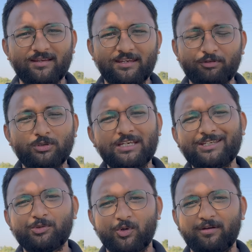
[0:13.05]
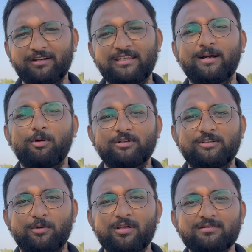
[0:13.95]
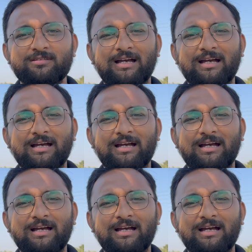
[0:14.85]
If you think you know everything about these products,